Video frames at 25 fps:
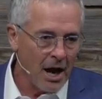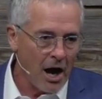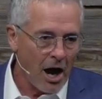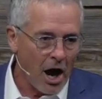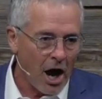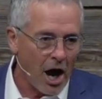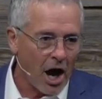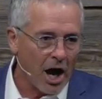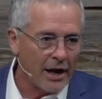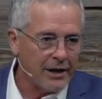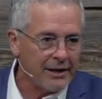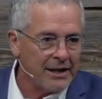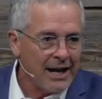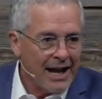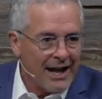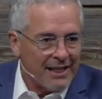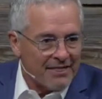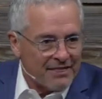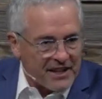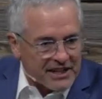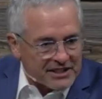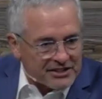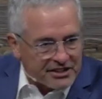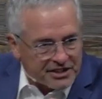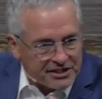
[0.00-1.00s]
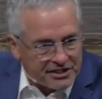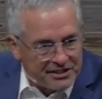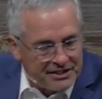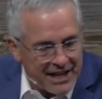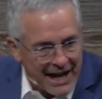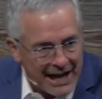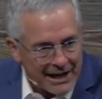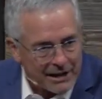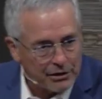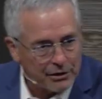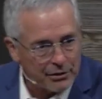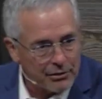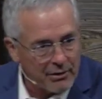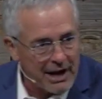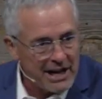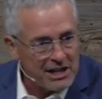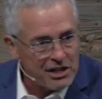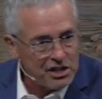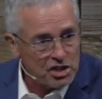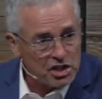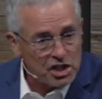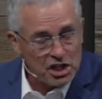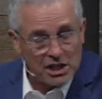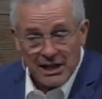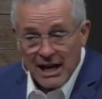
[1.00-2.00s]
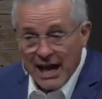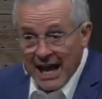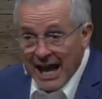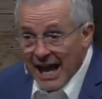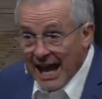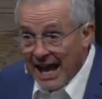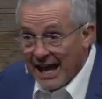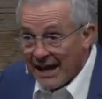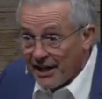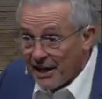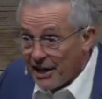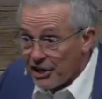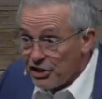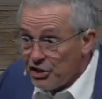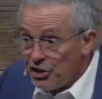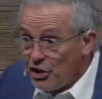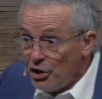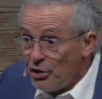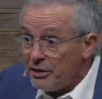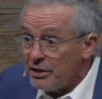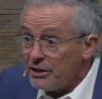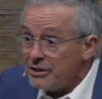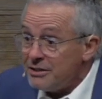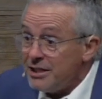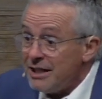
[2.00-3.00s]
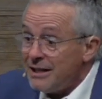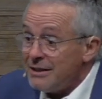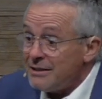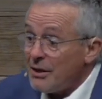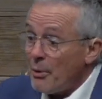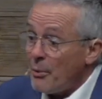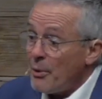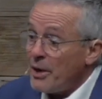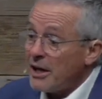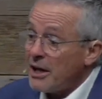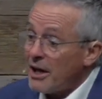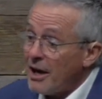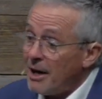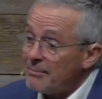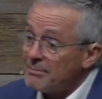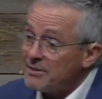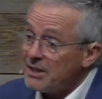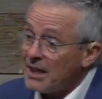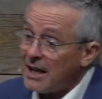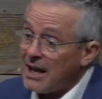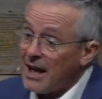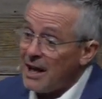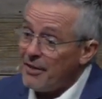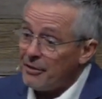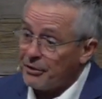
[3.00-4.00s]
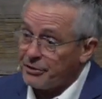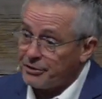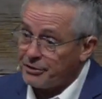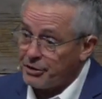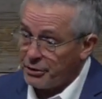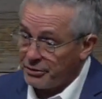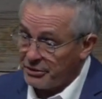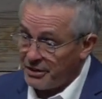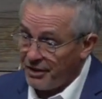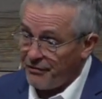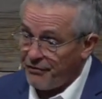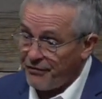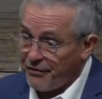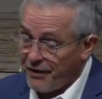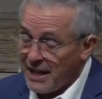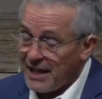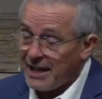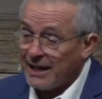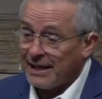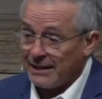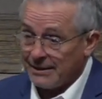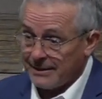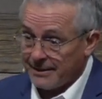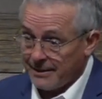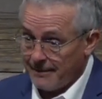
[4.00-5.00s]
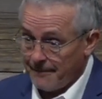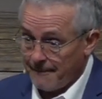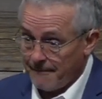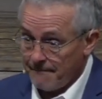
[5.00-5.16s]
on this declaration and a unity that we come together to defend.